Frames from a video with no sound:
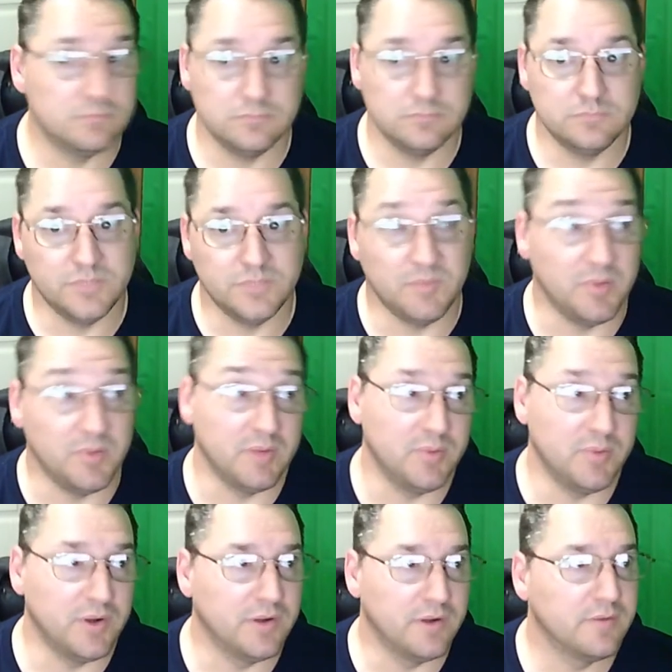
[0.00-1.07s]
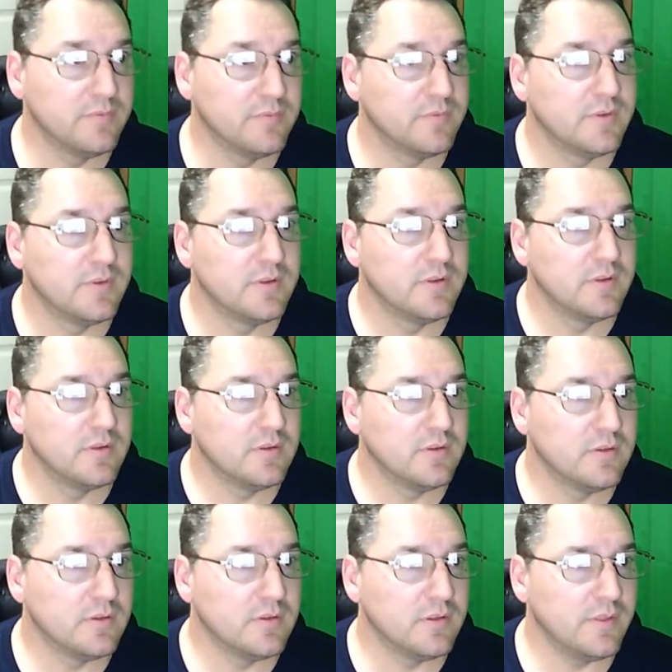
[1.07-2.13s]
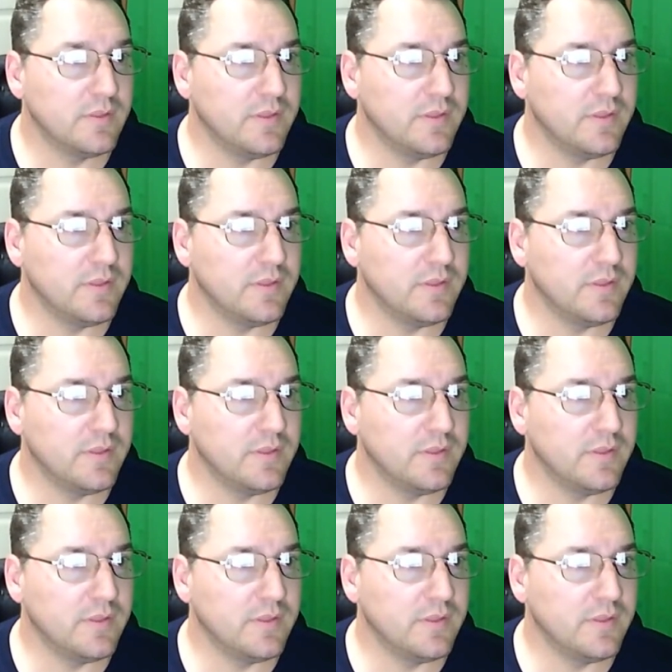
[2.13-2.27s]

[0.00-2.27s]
big printer. I think